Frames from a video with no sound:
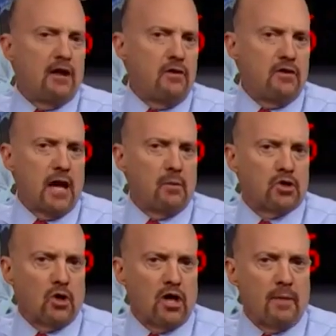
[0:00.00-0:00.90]
the day, we're
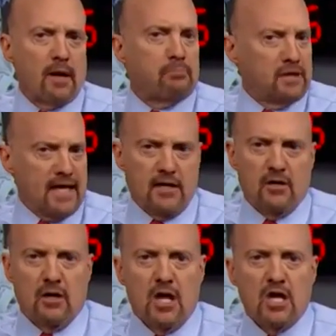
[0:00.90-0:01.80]
talking about a plant here.
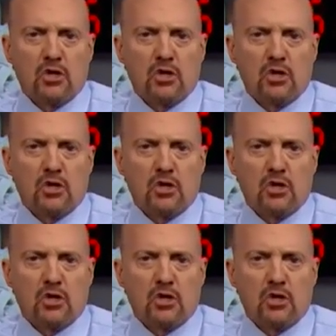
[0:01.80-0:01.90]
So